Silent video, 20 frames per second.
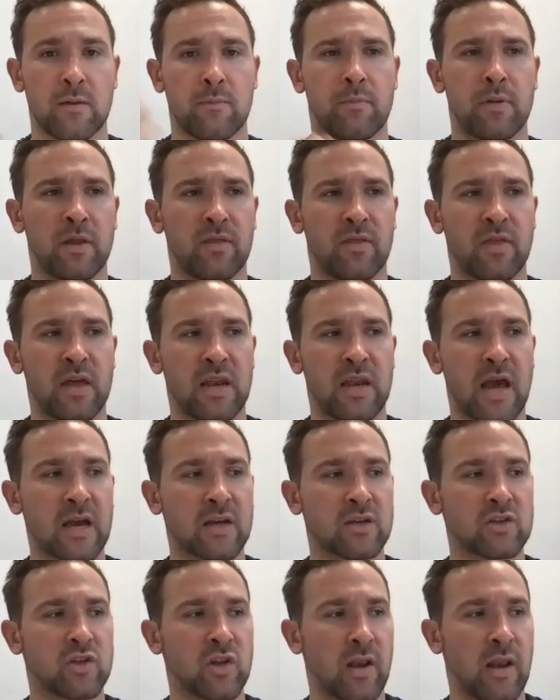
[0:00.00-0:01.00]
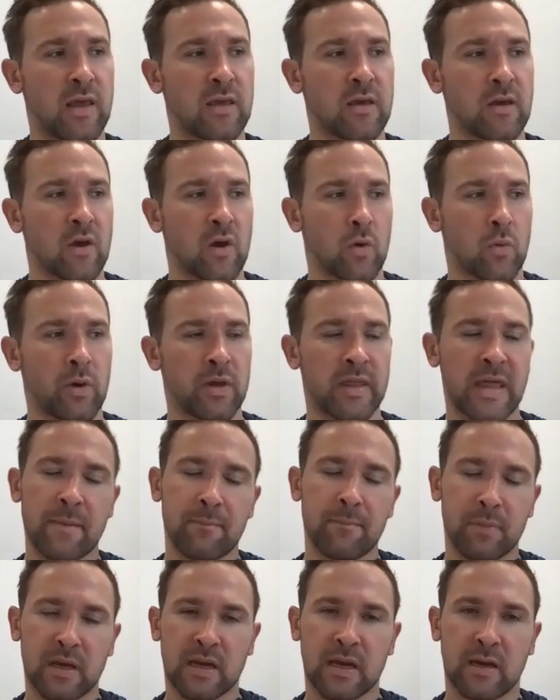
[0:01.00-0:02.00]
But then actually where
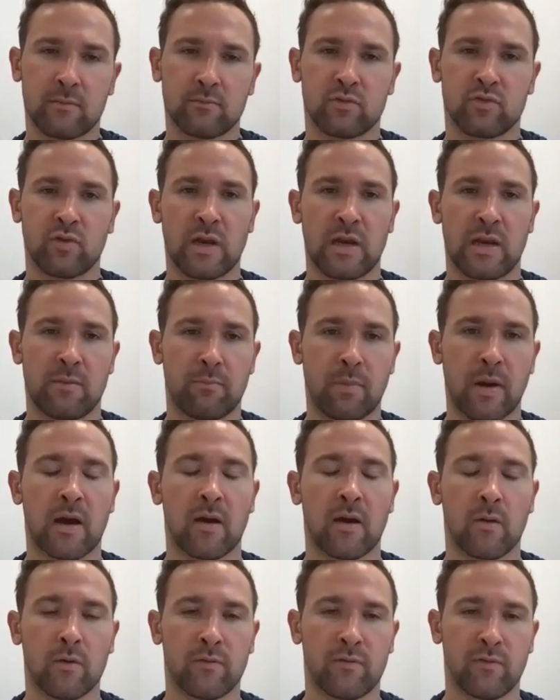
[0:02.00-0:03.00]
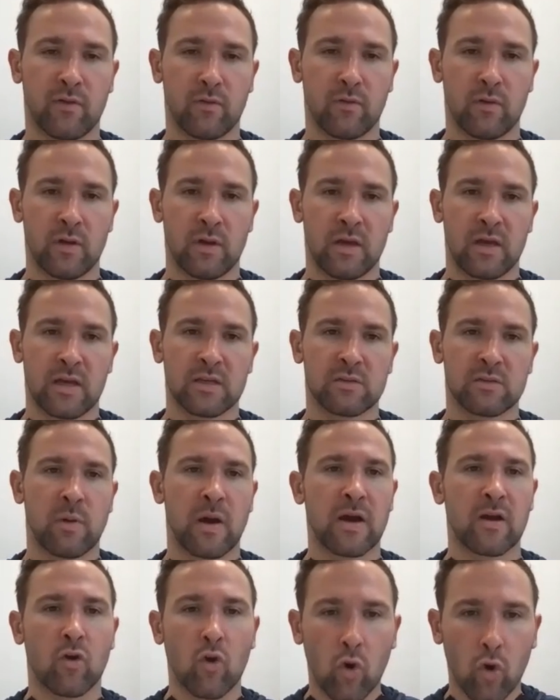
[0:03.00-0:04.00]
that becomes really powerful is
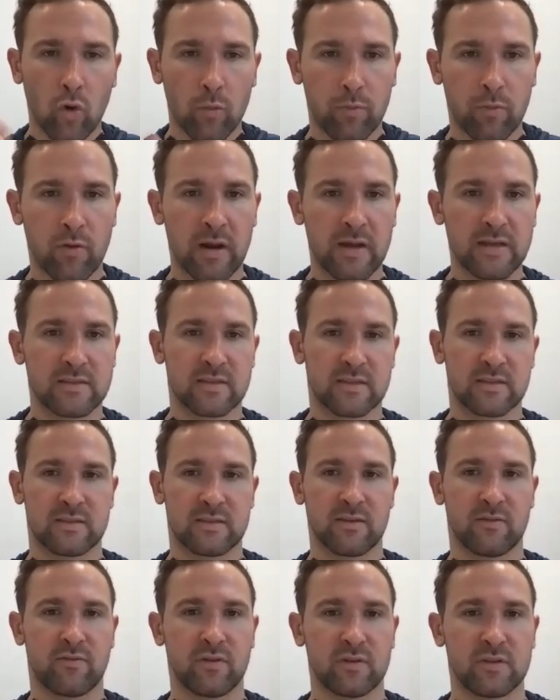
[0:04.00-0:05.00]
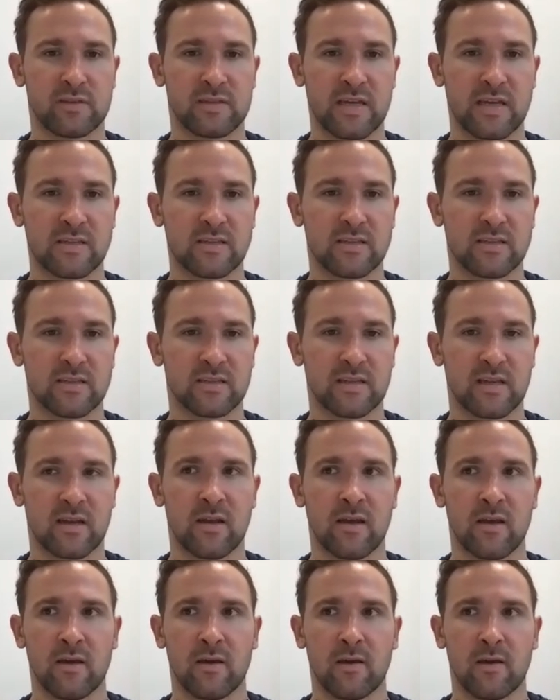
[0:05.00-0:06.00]
by incorporating different senses.
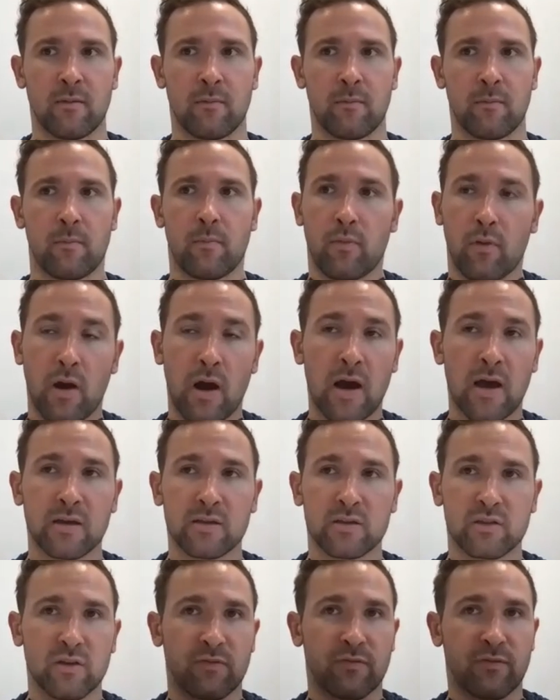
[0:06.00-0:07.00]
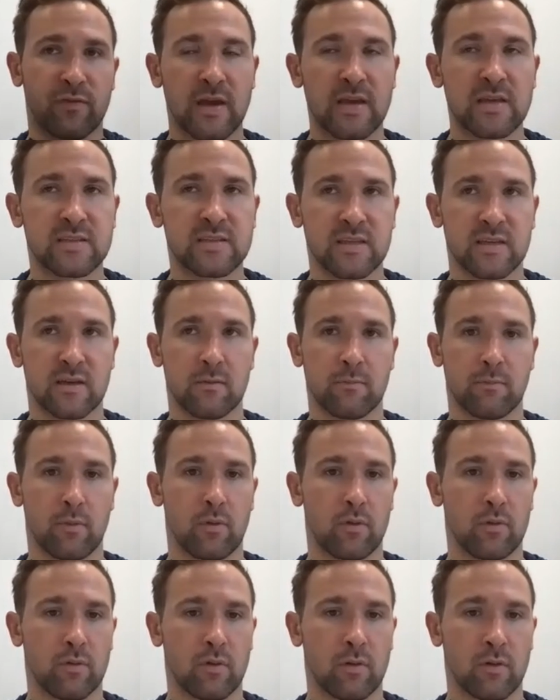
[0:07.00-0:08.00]
And prior to facing a
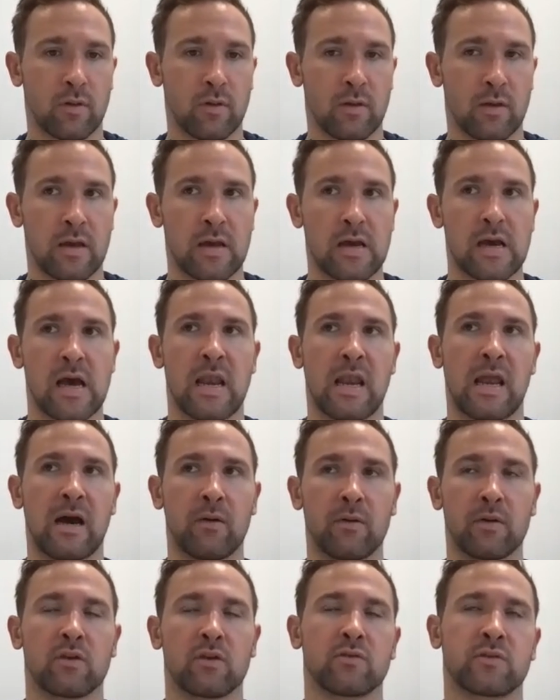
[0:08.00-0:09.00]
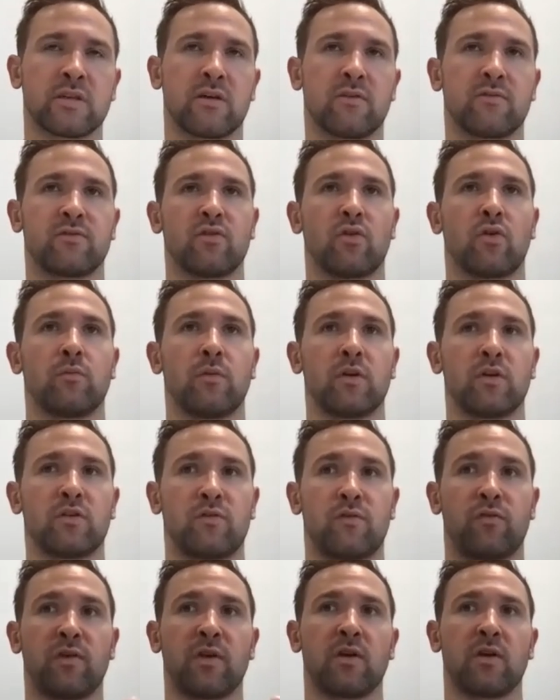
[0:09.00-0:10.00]
ball, allowing yourself to almost
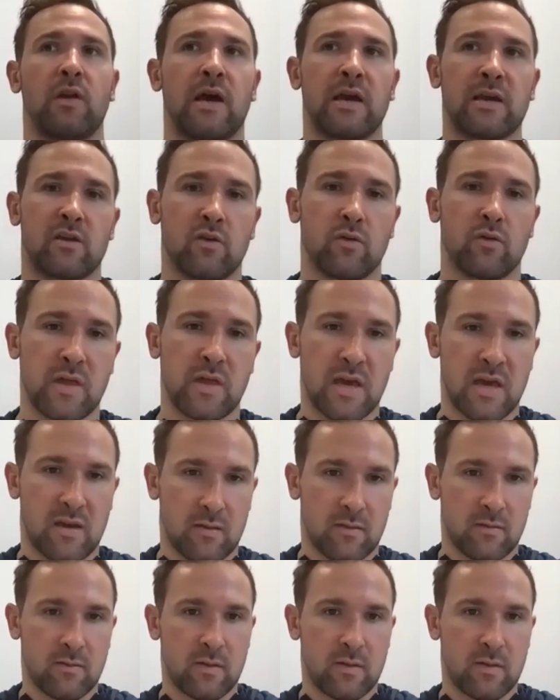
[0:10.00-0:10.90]
feel like you're there.